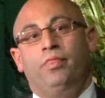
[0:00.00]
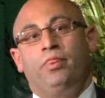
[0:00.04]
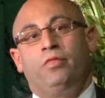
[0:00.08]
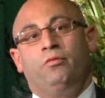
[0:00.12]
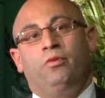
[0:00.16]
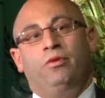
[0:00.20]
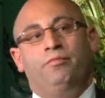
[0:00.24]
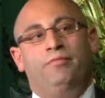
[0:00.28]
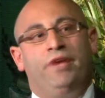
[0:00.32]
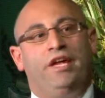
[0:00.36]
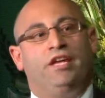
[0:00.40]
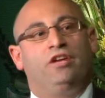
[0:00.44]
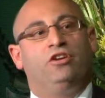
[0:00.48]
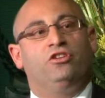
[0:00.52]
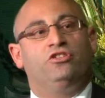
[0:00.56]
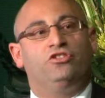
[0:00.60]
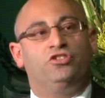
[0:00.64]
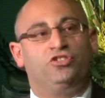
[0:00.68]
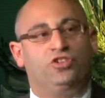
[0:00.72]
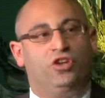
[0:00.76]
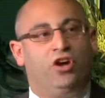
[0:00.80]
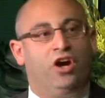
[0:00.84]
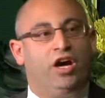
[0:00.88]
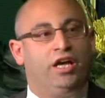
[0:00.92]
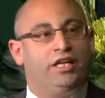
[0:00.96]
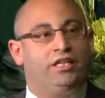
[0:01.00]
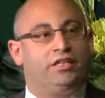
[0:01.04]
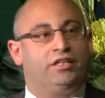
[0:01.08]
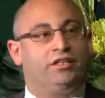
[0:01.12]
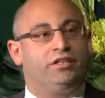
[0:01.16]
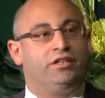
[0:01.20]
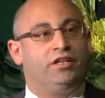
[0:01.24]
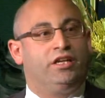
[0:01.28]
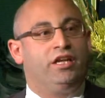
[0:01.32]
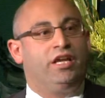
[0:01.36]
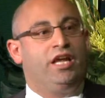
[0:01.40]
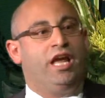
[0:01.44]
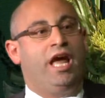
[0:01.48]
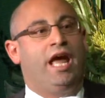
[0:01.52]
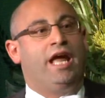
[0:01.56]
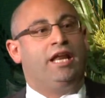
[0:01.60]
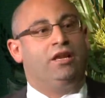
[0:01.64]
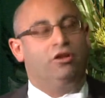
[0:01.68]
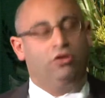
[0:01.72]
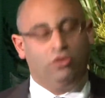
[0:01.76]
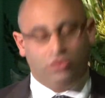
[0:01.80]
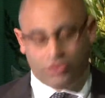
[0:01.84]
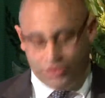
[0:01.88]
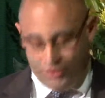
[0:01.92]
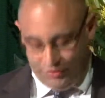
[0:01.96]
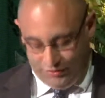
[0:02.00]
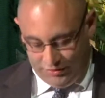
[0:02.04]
We met on site and looked